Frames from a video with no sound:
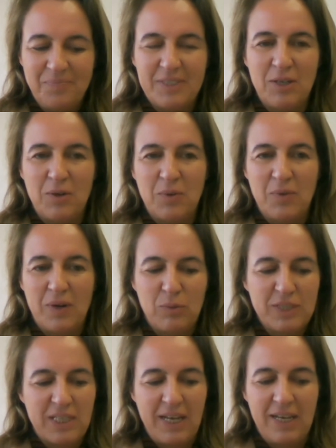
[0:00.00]
So I
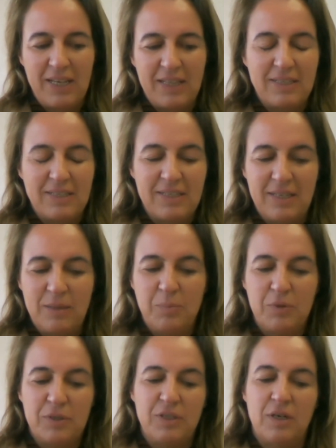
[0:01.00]
was saying that in
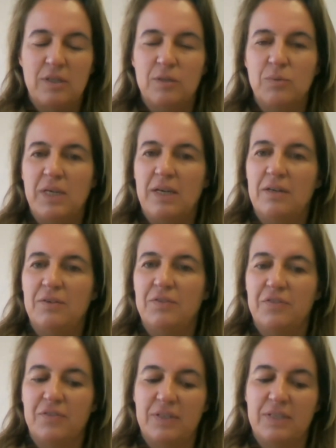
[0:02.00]
Portugal we
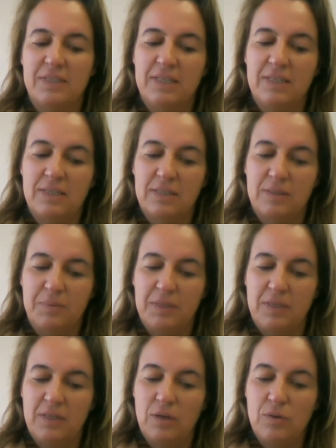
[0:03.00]
have 6
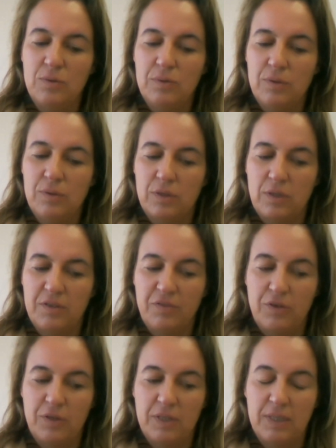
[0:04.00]
PDO on olive
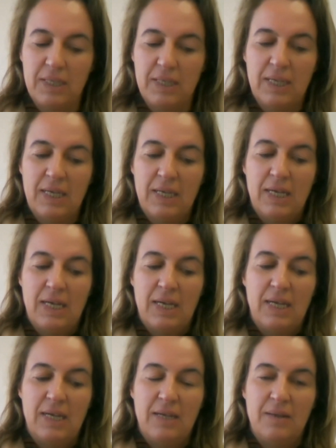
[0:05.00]
oil.
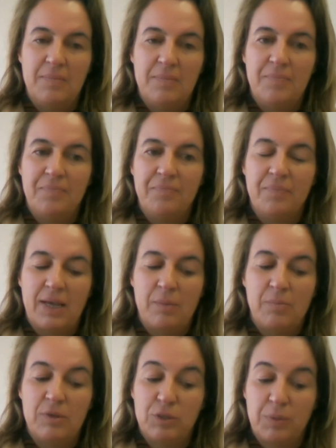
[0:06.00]
I'm
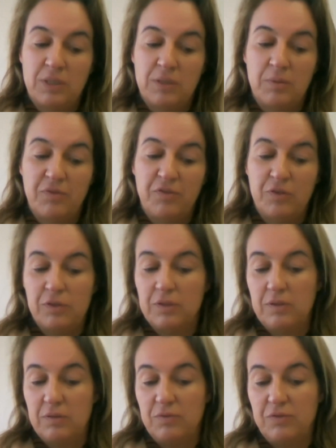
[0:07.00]
responsible
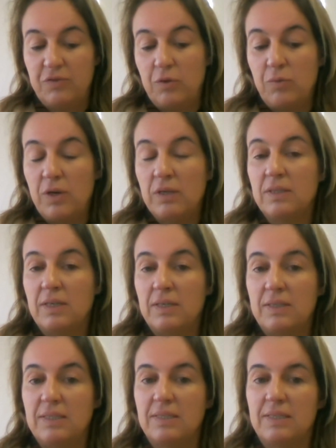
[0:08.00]
for one that
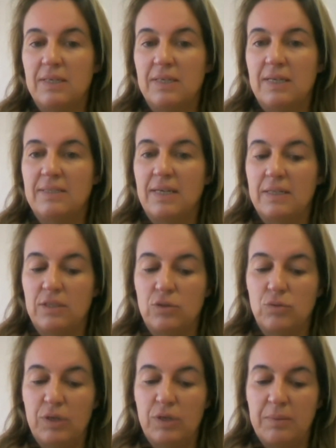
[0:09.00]
is Azeites
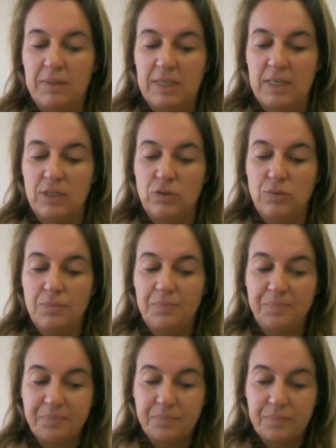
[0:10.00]
do Ribatejo.
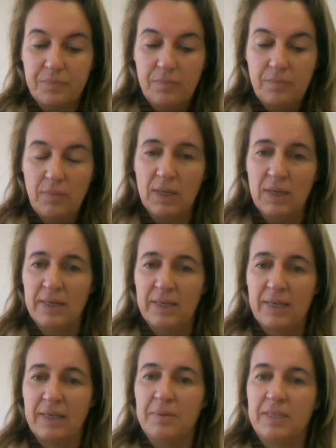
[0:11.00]

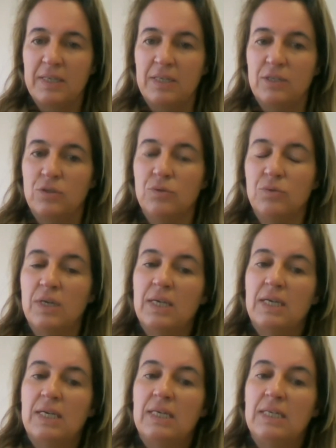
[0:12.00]
Ribatejo
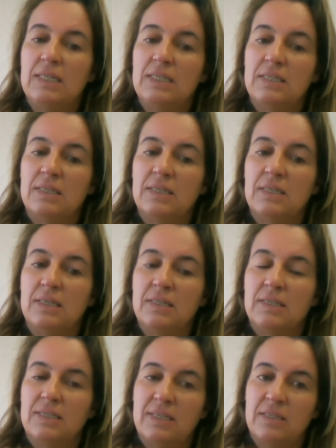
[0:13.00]
is in
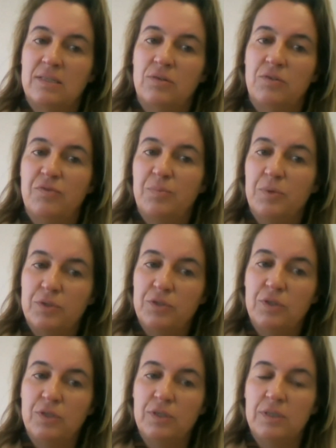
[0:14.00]
the center of
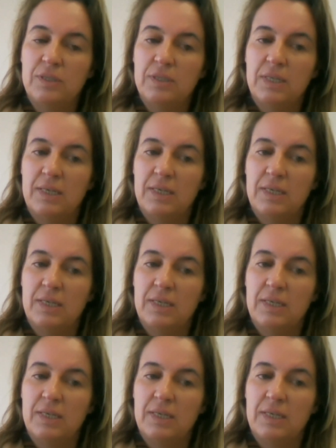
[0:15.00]
Portugal.